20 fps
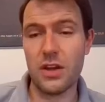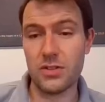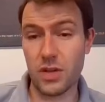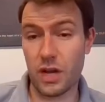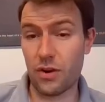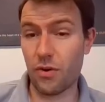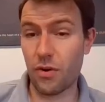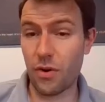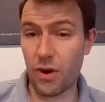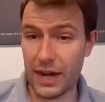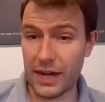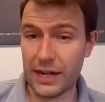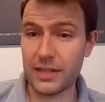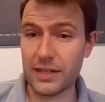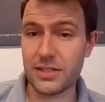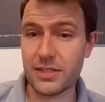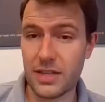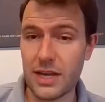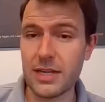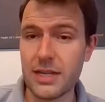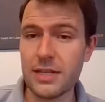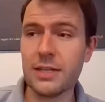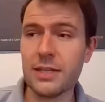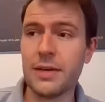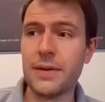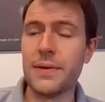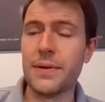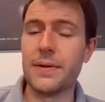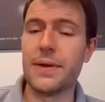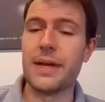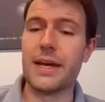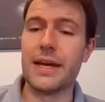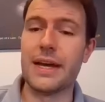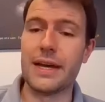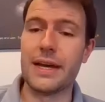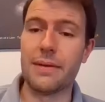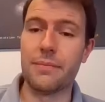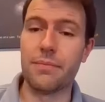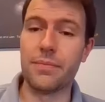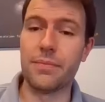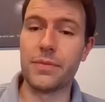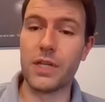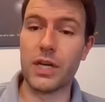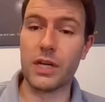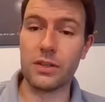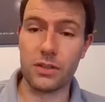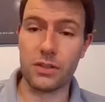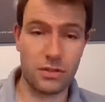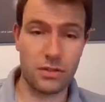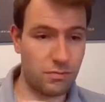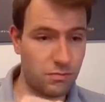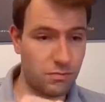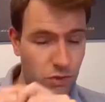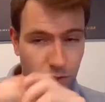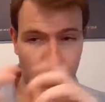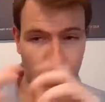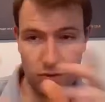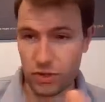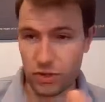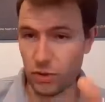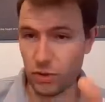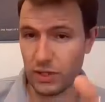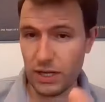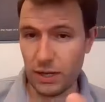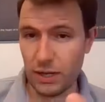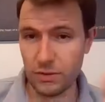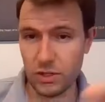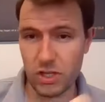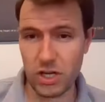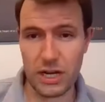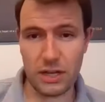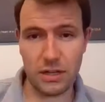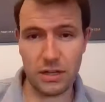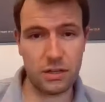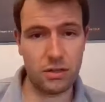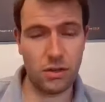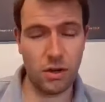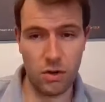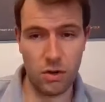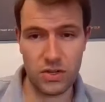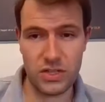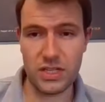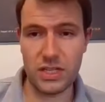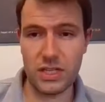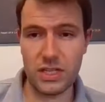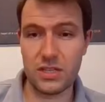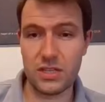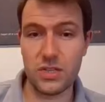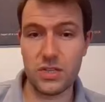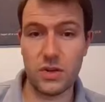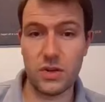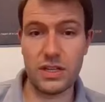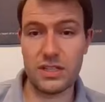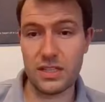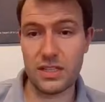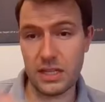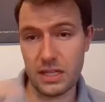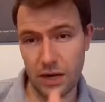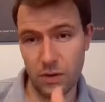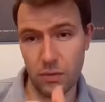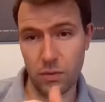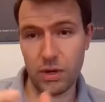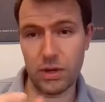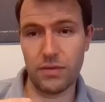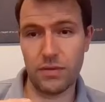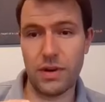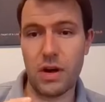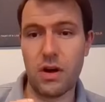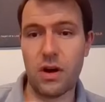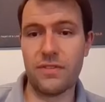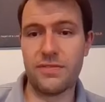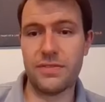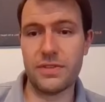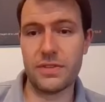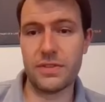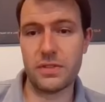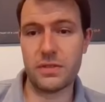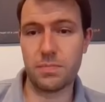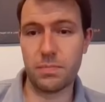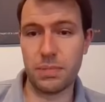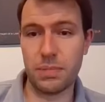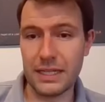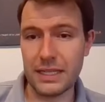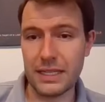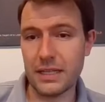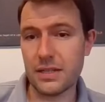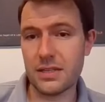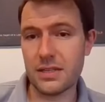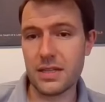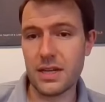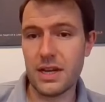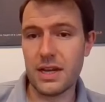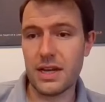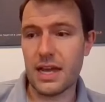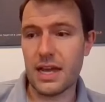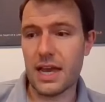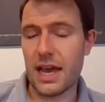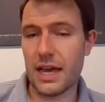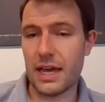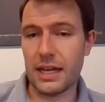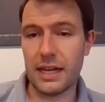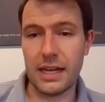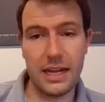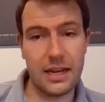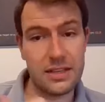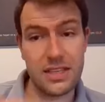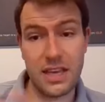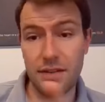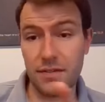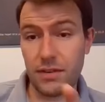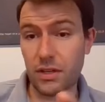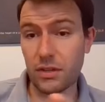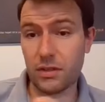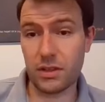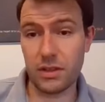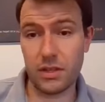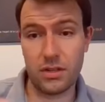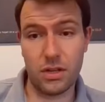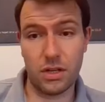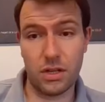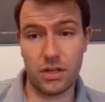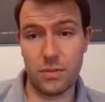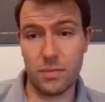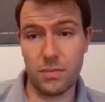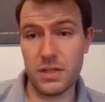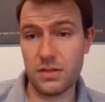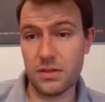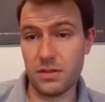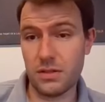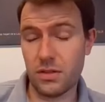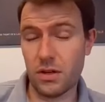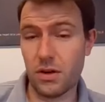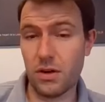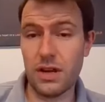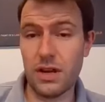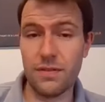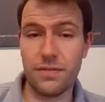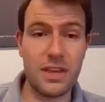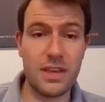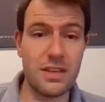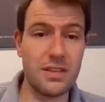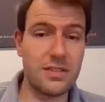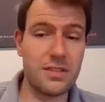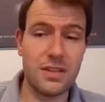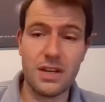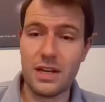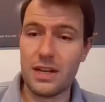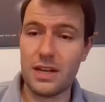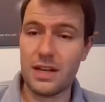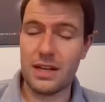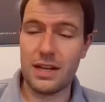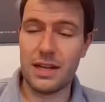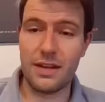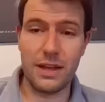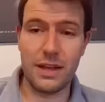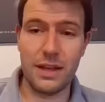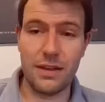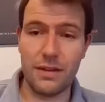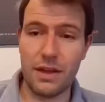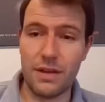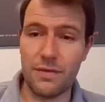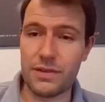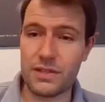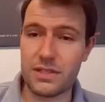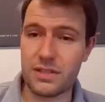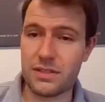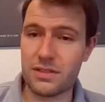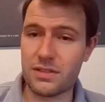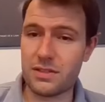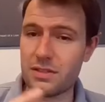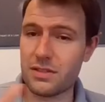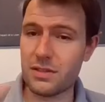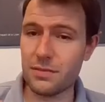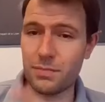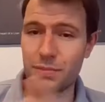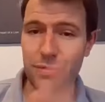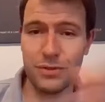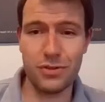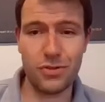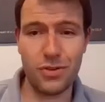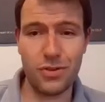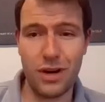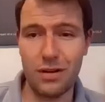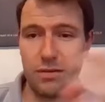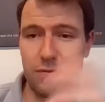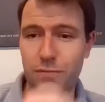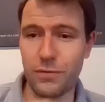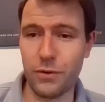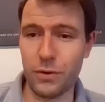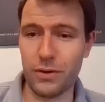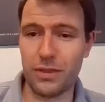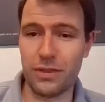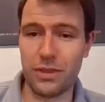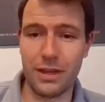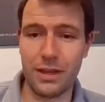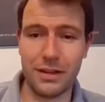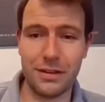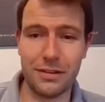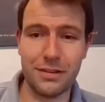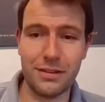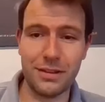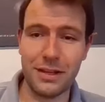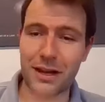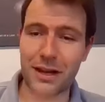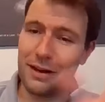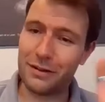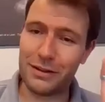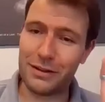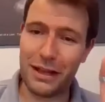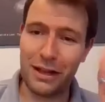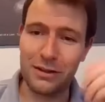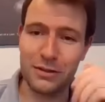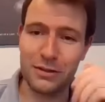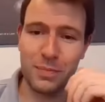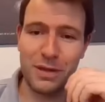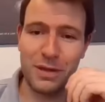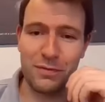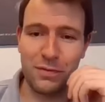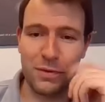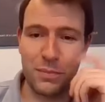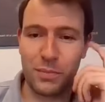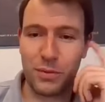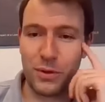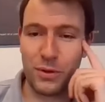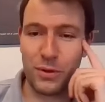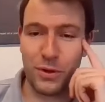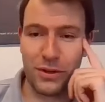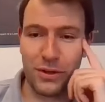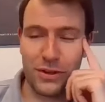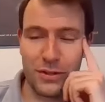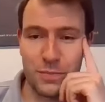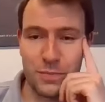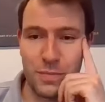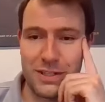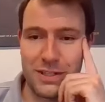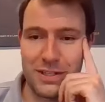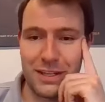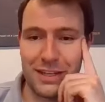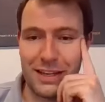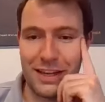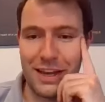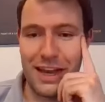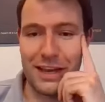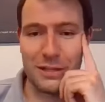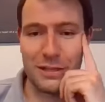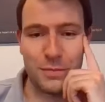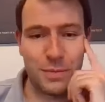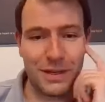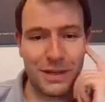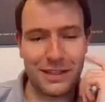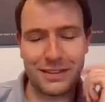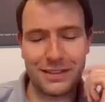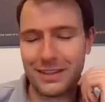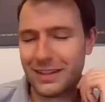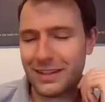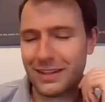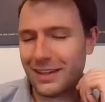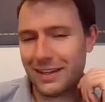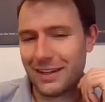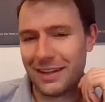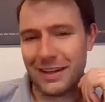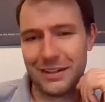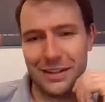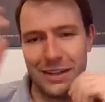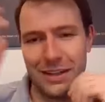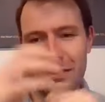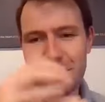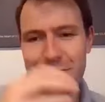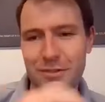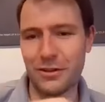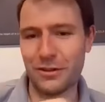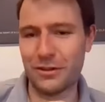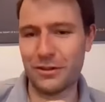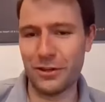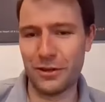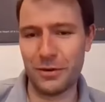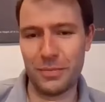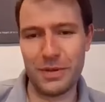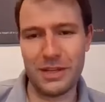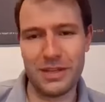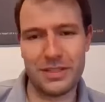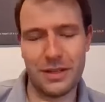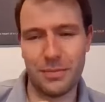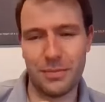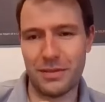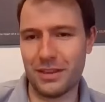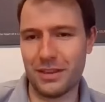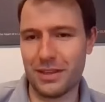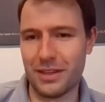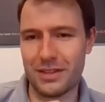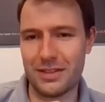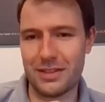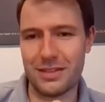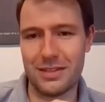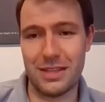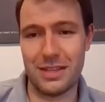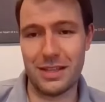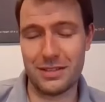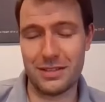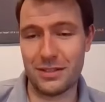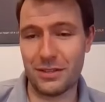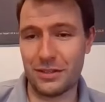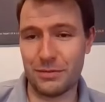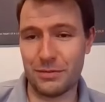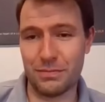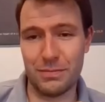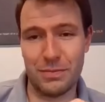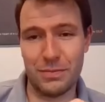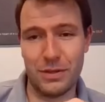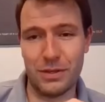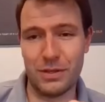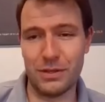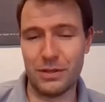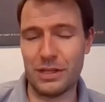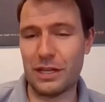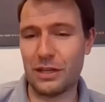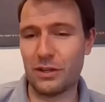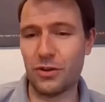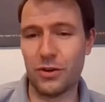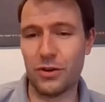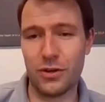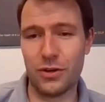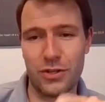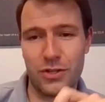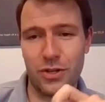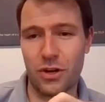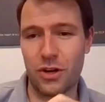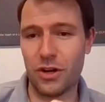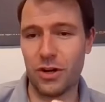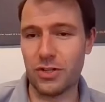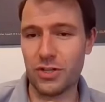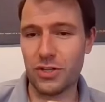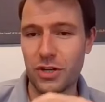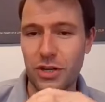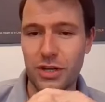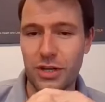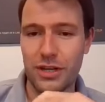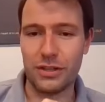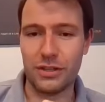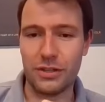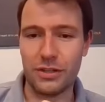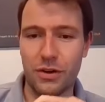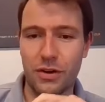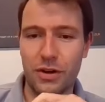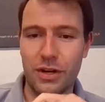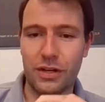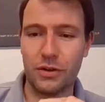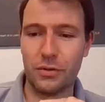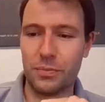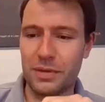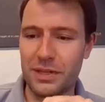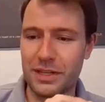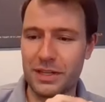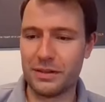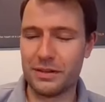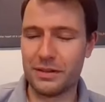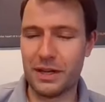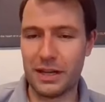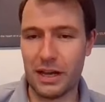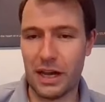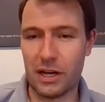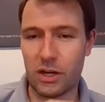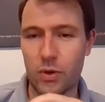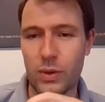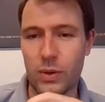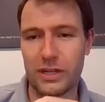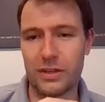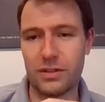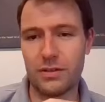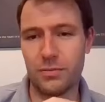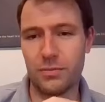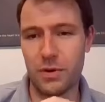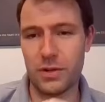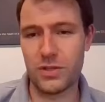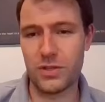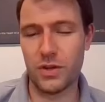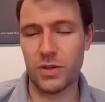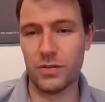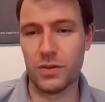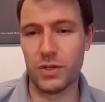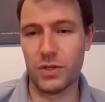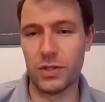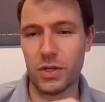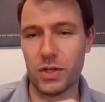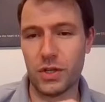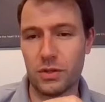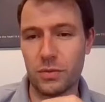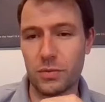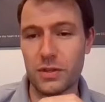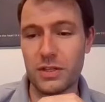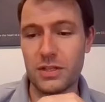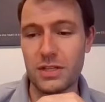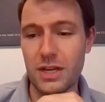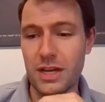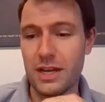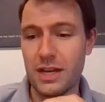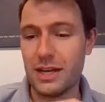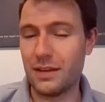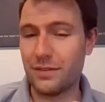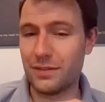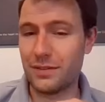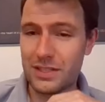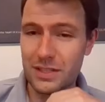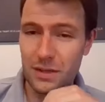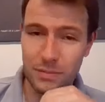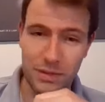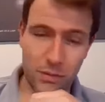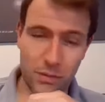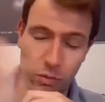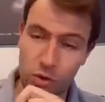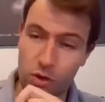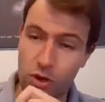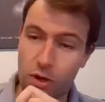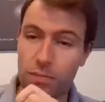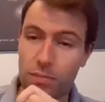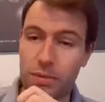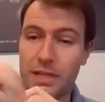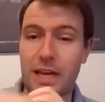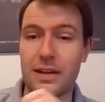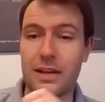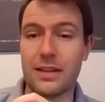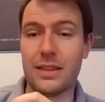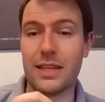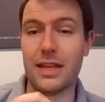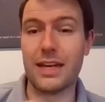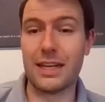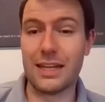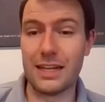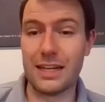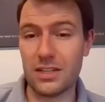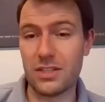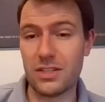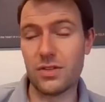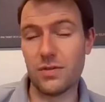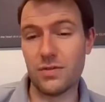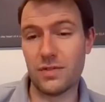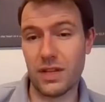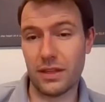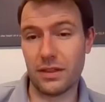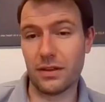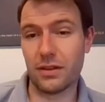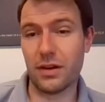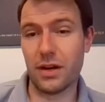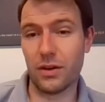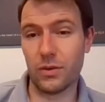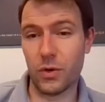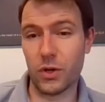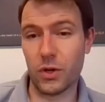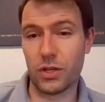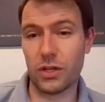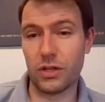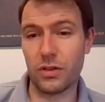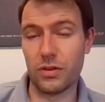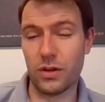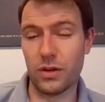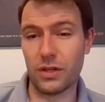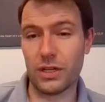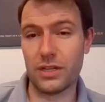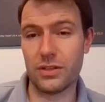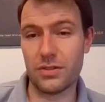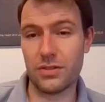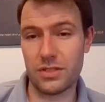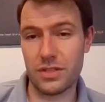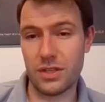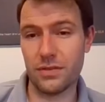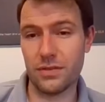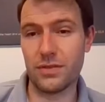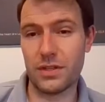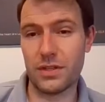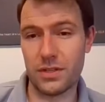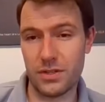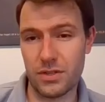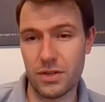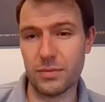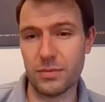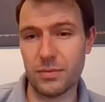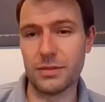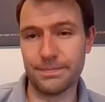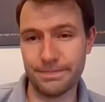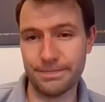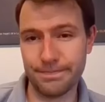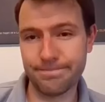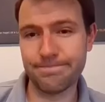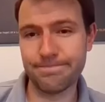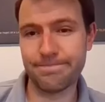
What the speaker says: So I'd really say, do a double check, go see an attorney, seek out one of our offices, please. Let us have a look at the document. You know, if there's if it's a simple, straightforward thing, I'll speak for Bruno on this particular aspect. It's not going to be something that's going to incur a charge. You know, it'll be a quick rinse over a document. If it's something more complicated, then at least you've done the groundwork and you don't get yourself into trouble.